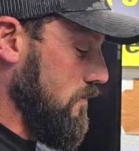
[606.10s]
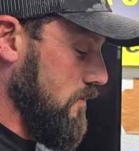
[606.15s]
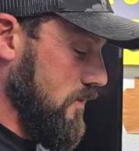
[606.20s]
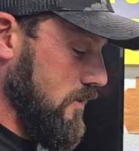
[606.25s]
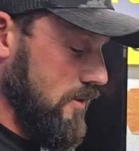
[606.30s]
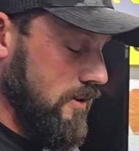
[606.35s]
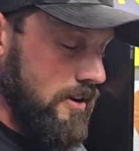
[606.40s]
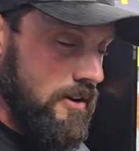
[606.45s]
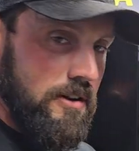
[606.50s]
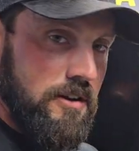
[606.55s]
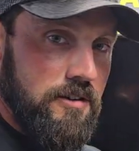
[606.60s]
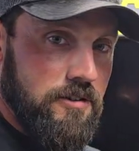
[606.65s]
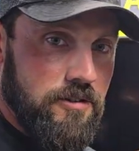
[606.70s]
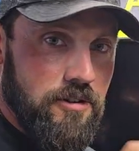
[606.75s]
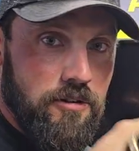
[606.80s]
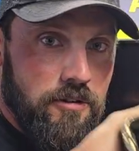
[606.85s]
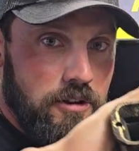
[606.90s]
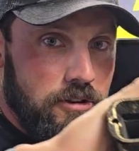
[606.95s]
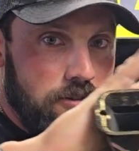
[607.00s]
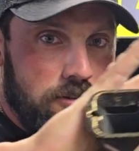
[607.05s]

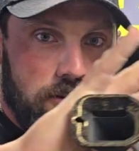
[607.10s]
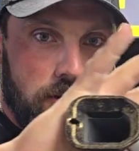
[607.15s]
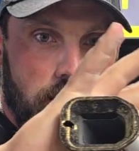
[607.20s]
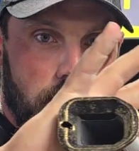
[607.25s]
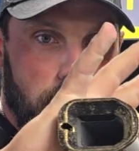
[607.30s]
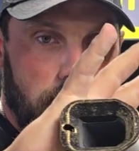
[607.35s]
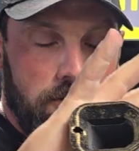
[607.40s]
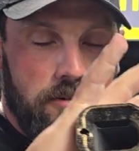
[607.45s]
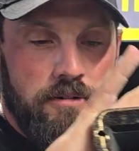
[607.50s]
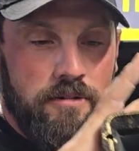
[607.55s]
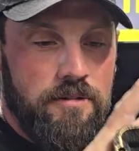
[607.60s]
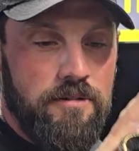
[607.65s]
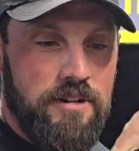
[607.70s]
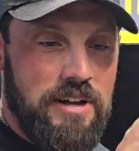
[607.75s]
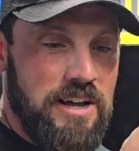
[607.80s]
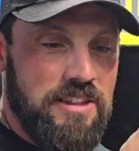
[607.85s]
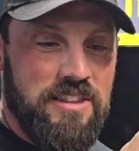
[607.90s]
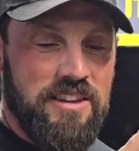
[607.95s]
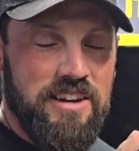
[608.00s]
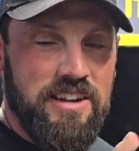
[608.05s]
So there's
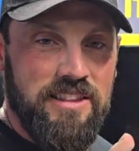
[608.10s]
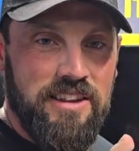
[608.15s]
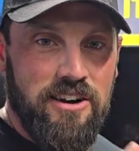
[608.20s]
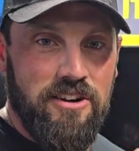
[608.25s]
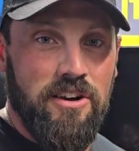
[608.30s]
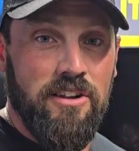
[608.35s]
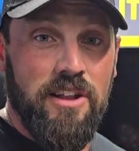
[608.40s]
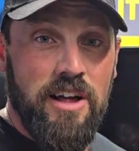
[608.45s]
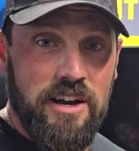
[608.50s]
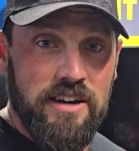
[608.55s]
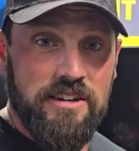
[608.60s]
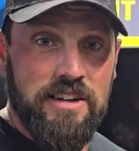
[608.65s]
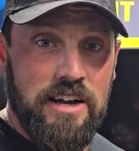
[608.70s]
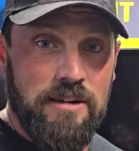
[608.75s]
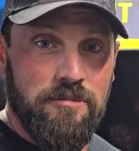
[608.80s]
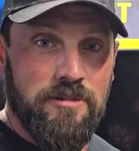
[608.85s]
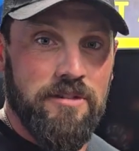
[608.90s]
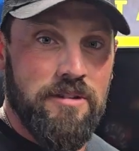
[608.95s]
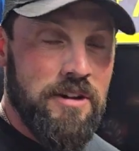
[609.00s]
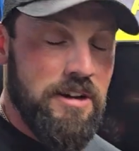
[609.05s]
nothing in there, and a lot of
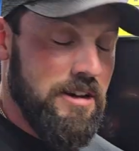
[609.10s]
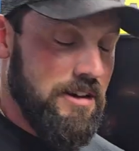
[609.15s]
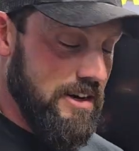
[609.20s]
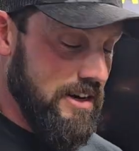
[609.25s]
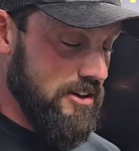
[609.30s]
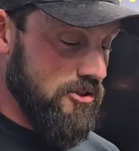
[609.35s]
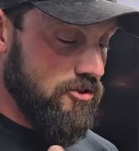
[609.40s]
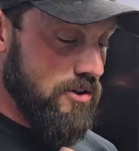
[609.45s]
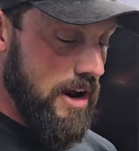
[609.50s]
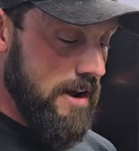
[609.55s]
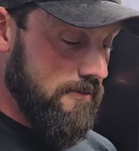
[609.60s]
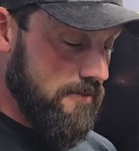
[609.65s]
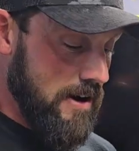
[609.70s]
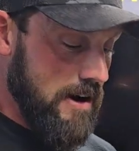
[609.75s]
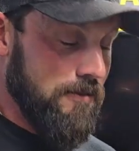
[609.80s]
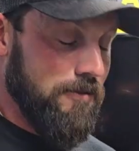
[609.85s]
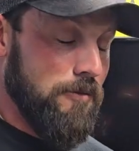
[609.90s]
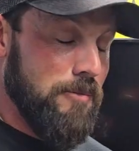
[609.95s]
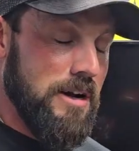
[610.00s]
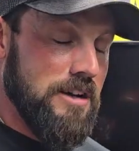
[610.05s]
times in dry fire
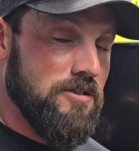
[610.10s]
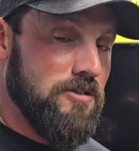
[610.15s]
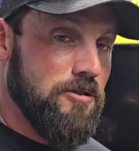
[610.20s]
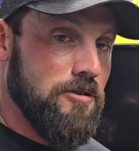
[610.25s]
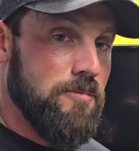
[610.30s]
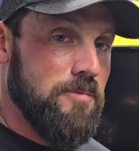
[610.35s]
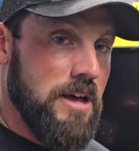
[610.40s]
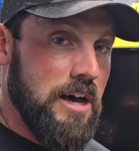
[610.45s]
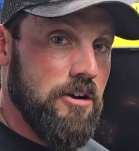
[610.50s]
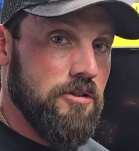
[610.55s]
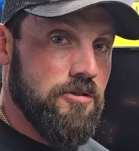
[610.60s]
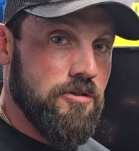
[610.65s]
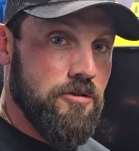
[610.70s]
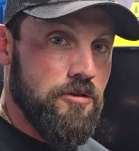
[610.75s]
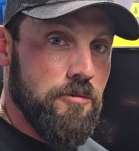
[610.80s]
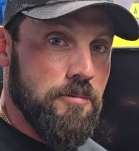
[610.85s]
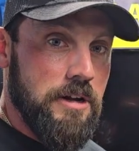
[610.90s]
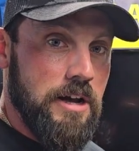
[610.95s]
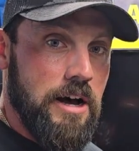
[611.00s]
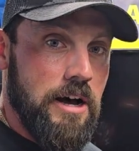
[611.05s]
for my scoop, that'll screw
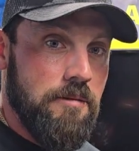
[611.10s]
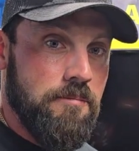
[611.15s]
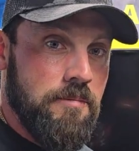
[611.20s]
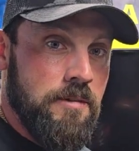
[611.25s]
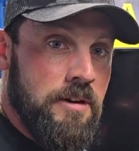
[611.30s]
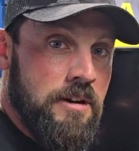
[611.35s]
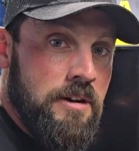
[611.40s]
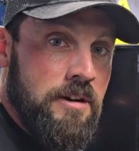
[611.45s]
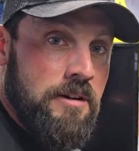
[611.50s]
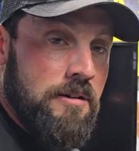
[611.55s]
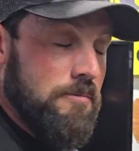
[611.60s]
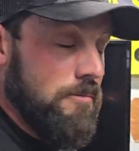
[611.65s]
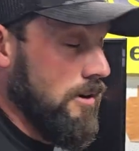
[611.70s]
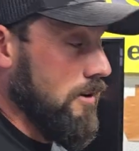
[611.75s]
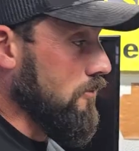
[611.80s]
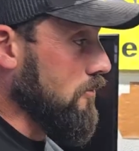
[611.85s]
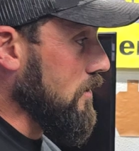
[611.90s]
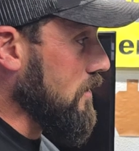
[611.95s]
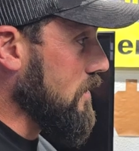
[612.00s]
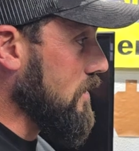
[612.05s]
me up.
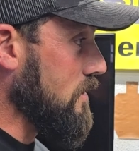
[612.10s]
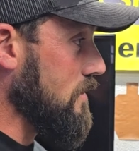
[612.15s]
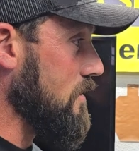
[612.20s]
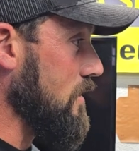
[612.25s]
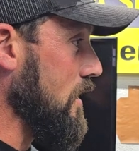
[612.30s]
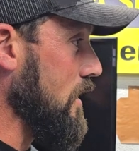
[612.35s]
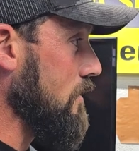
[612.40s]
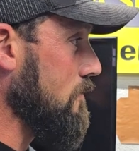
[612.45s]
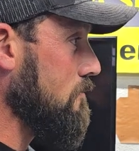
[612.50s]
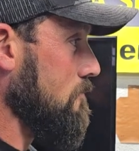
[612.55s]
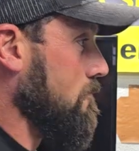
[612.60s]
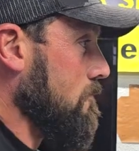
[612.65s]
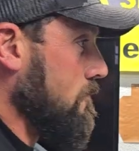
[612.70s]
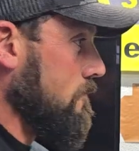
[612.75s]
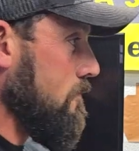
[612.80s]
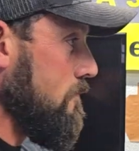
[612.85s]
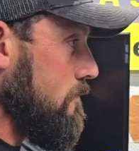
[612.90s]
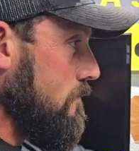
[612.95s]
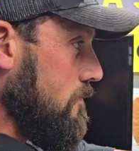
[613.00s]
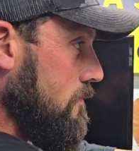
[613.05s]
But with this thing,
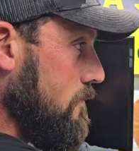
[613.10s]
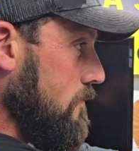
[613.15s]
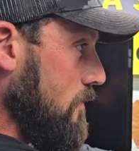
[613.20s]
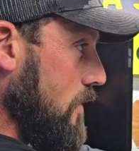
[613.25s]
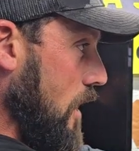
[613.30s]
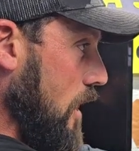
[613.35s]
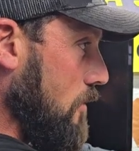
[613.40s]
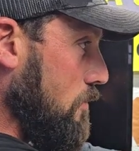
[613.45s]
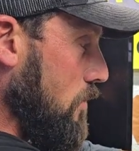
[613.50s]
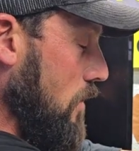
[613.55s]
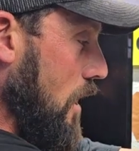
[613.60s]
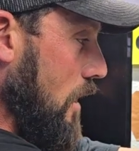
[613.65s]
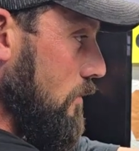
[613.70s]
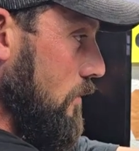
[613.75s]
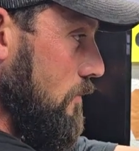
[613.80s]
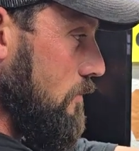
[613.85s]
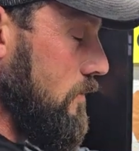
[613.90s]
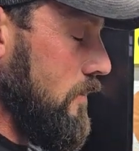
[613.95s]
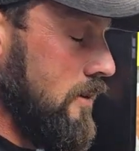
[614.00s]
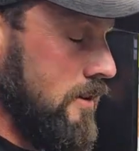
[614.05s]
not a problem.
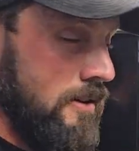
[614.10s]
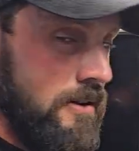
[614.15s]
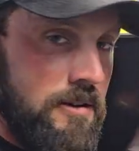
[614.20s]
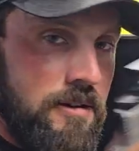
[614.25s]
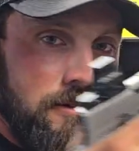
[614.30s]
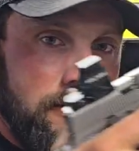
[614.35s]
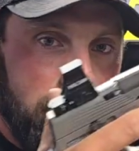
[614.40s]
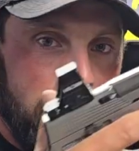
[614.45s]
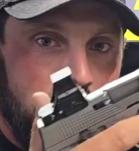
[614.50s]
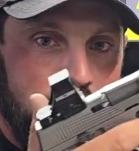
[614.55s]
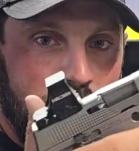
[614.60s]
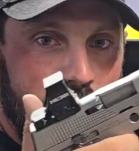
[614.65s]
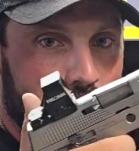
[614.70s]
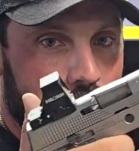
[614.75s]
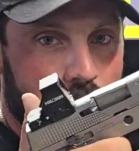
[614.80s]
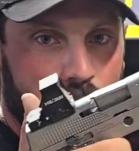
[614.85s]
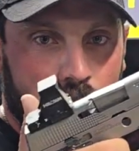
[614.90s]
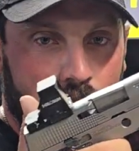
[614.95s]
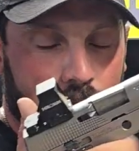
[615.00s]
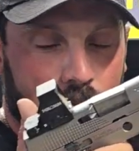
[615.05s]

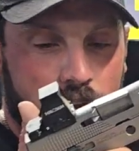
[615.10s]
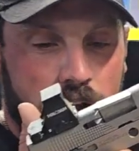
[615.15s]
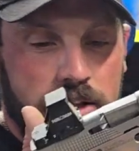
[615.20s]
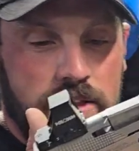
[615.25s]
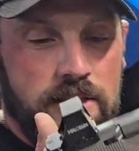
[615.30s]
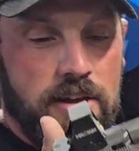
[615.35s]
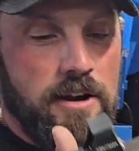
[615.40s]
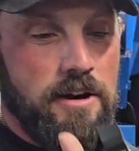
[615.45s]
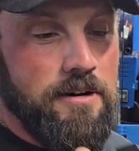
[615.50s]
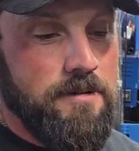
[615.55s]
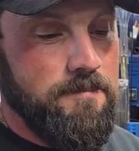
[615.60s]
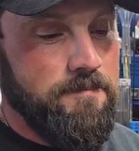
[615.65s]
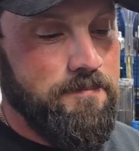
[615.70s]
Beautiful, right there.